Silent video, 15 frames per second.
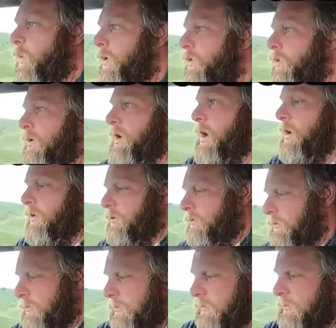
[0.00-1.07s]
We'll
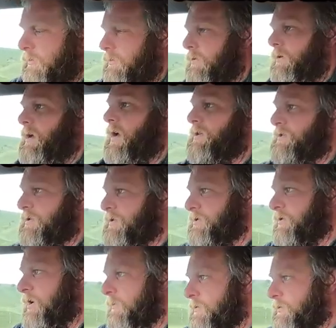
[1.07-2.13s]
go as
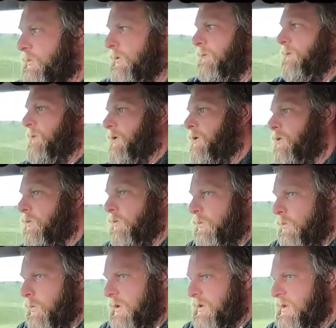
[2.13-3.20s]
extreme as we feel
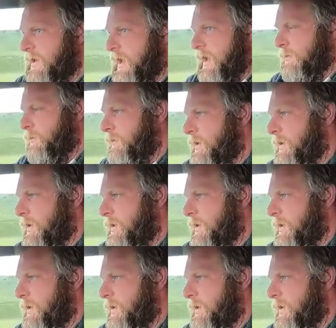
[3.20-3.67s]
we can